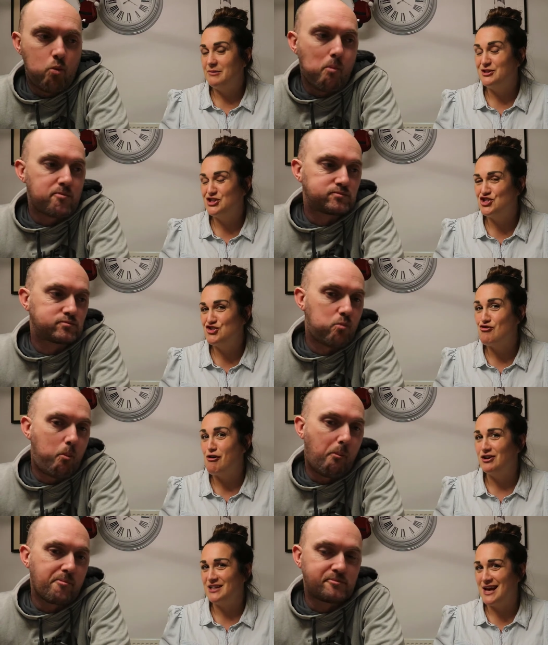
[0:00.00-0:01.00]
Speaker 1: in with
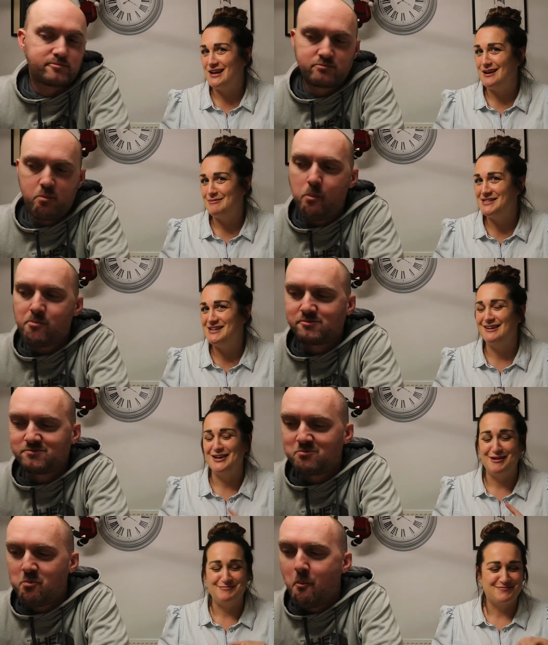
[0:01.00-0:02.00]
strong at the end, let me tell
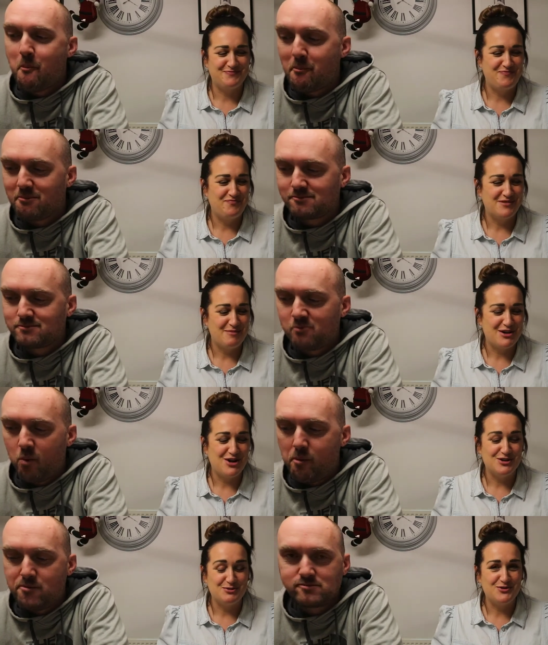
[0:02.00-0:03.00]
you.
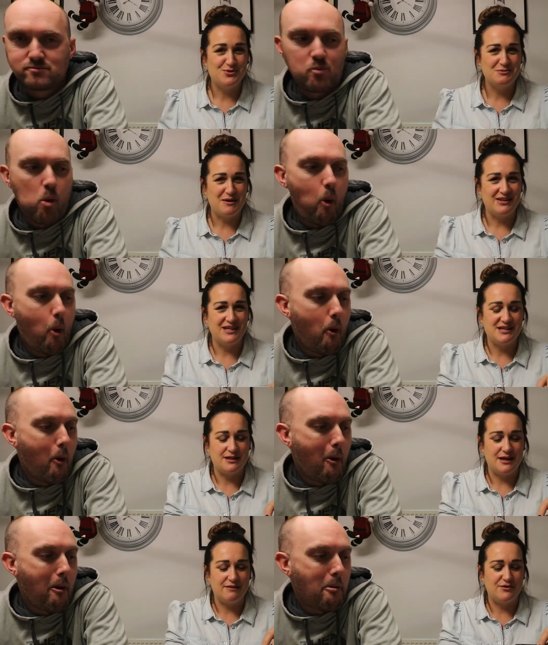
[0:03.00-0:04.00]
Because we talked about these, I
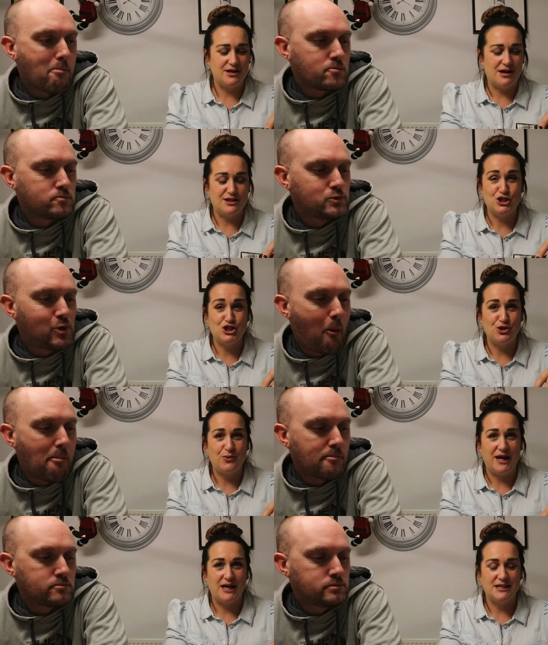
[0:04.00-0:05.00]
think, for the last two
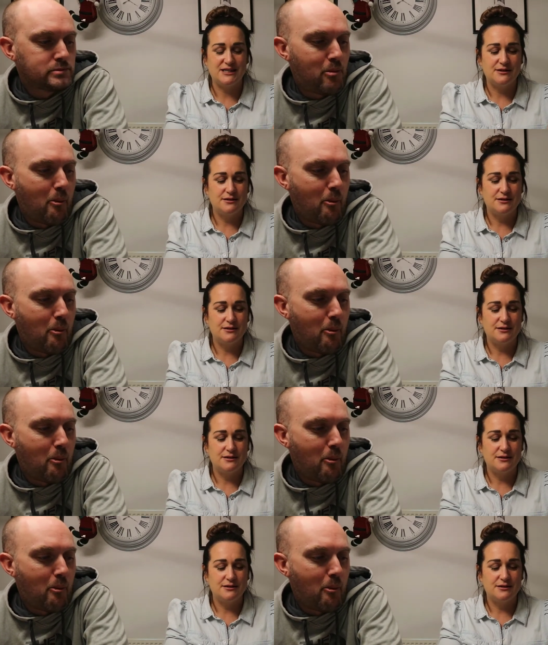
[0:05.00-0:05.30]
weeks.